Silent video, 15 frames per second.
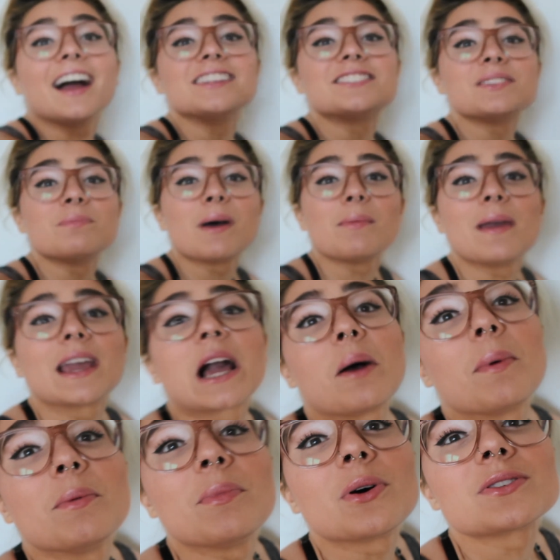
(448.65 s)
I did my makeup
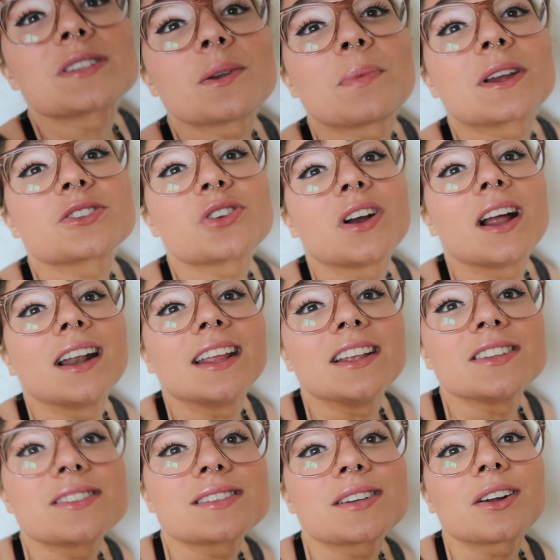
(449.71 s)
and posted a picture on
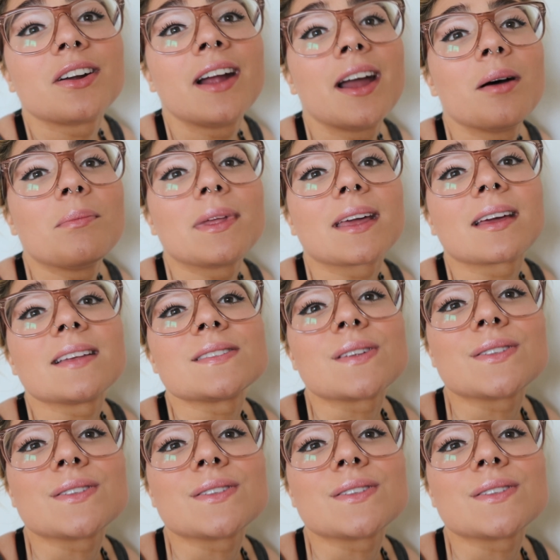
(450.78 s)
Instagram because